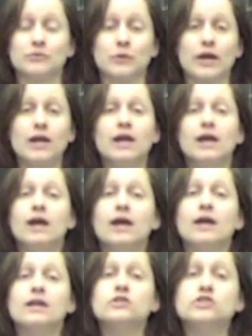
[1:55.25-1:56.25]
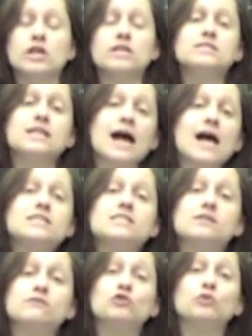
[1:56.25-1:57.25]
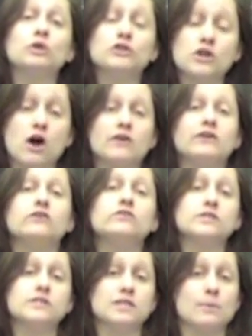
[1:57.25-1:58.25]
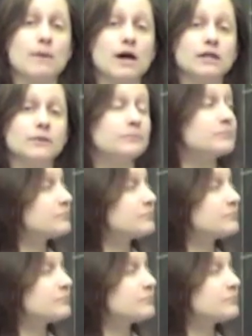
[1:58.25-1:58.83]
Okay, just as if you were talking to somebody.